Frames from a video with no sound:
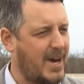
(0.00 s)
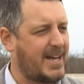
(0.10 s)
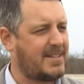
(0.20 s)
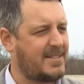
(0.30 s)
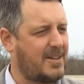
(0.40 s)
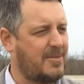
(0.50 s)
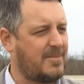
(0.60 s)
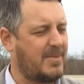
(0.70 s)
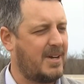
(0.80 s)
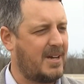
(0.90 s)
wide
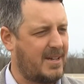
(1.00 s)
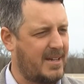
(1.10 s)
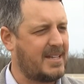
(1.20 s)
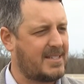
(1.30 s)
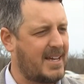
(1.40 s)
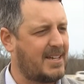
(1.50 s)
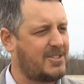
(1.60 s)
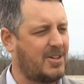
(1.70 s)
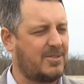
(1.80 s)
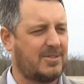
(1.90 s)
center, uh,
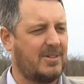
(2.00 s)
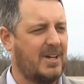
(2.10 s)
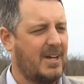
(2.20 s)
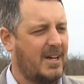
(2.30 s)
inside shoulder,